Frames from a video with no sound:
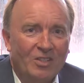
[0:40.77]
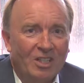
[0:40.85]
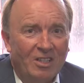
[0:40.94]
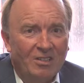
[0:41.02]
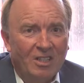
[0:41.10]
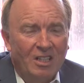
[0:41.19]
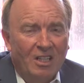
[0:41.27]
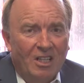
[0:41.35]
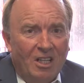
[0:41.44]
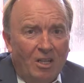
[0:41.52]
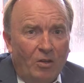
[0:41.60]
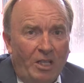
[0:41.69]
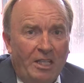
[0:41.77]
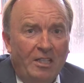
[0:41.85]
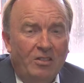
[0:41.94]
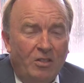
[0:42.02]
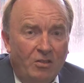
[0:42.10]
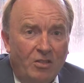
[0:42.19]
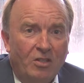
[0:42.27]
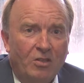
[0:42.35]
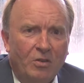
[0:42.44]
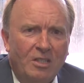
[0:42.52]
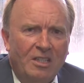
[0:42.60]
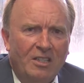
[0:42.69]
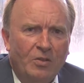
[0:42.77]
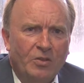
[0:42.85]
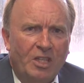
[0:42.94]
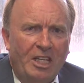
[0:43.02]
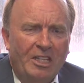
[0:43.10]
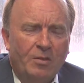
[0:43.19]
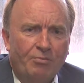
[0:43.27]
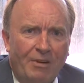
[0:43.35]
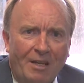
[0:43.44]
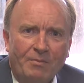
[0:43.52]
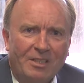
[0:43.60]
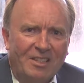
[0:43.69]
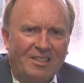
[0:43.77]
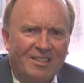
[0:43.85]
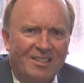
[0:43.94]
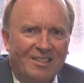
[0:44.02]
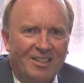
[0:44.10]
So, look, he is used to doing deals and he is a pragmatist.